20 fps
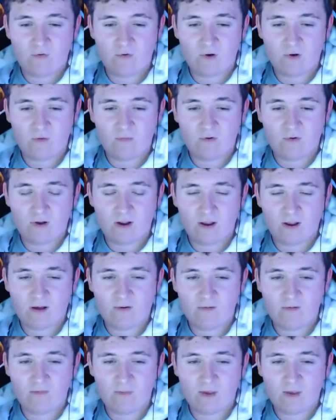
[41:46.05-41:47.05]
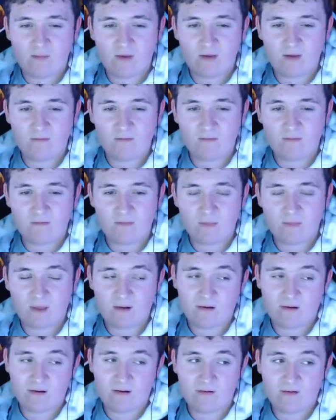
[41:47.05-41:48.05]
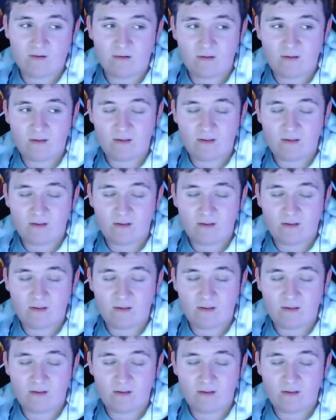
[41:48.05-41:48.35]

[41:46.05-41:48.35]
winter break hours, maybe? I don't know.